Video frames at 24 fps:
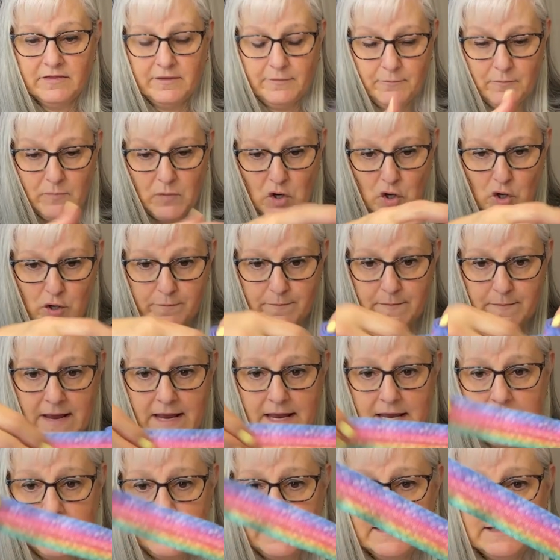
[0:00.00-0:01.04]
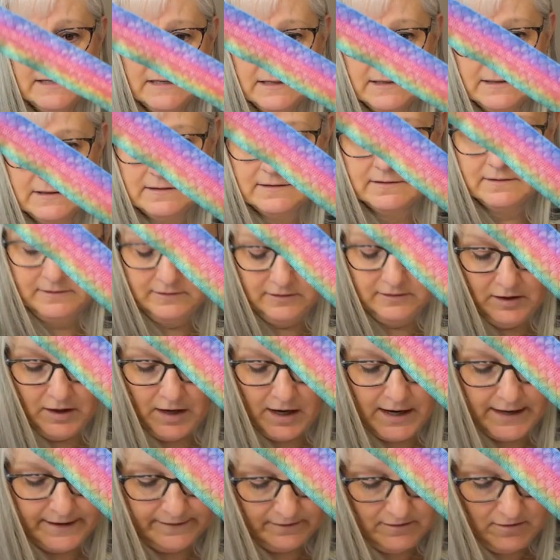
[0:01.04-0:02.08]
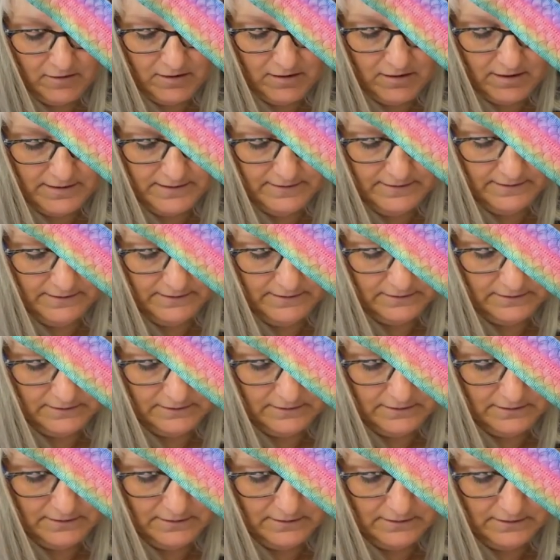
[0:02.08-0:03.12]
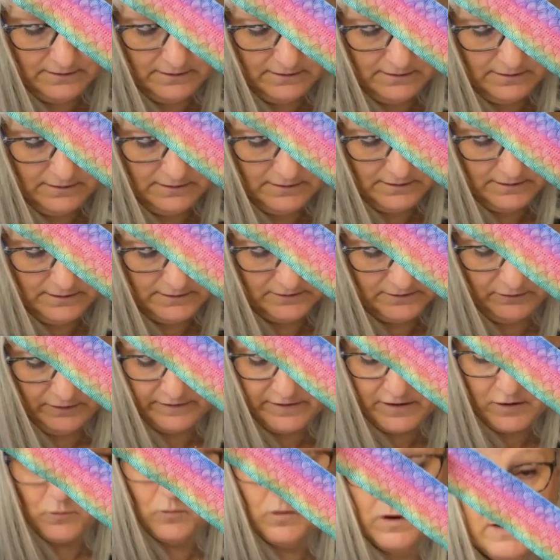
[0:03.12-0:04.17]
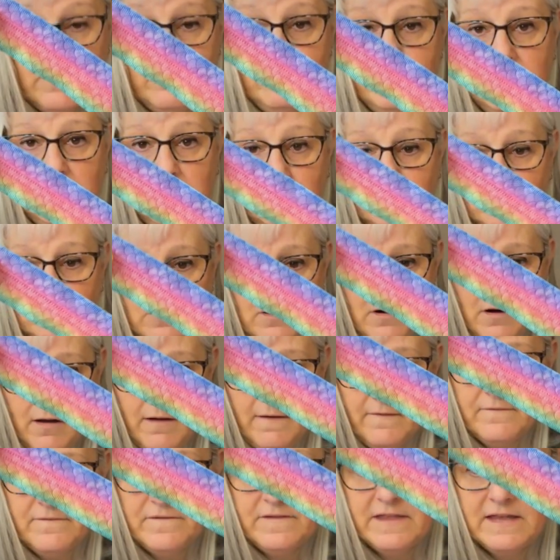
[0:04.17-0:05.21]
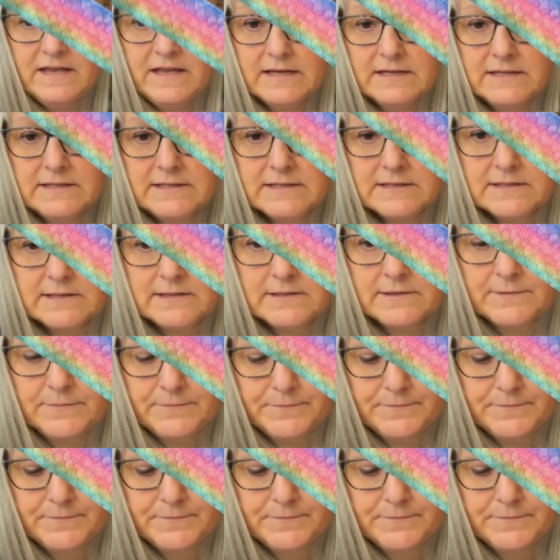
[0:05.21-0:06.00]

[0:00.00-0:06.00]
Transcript: Mermaid nylon. So I got 1 meter of this.